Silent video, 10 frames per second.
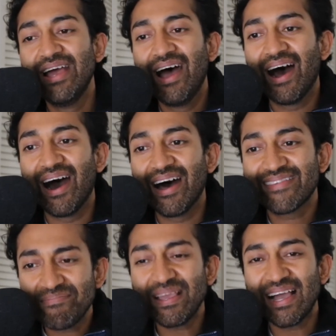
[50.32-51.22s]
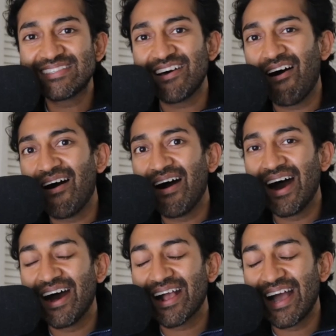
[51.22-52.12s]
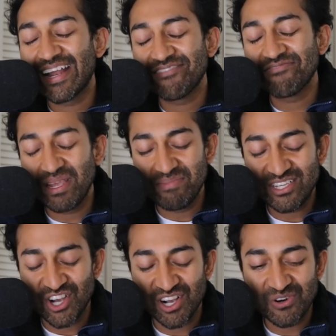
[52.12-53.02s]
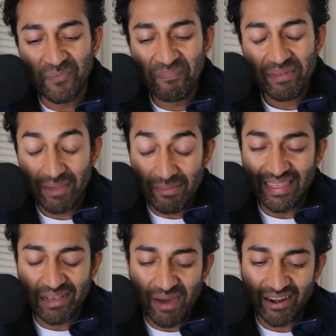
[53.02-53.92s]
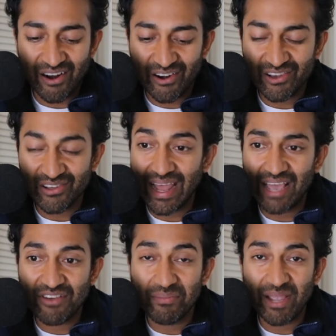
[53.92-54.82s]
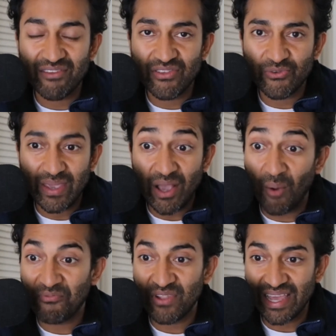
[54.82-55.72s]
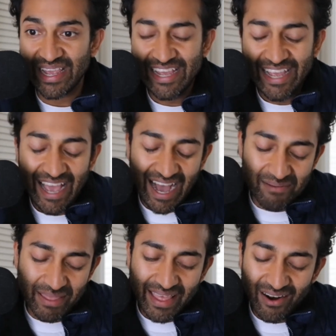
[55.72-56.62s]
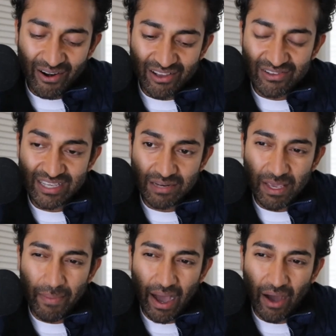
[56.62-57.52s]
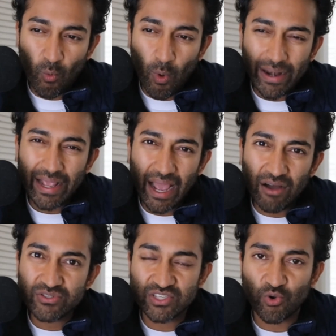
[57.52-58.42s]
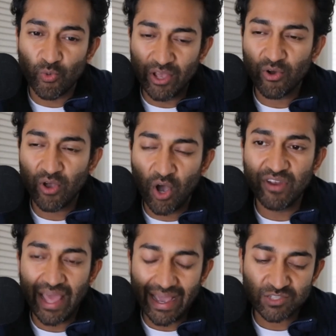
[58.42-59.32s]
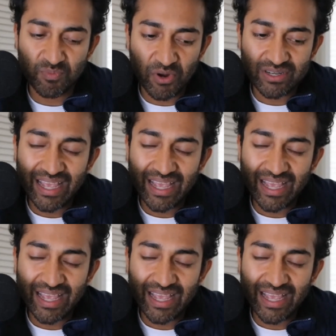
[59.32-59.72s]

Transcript: Uh, something I saw uh, kind of made me chuckle made me think about an article that I have coming out this week, hopefully. Um, and that article is going to be about what counts as a real COVID expert.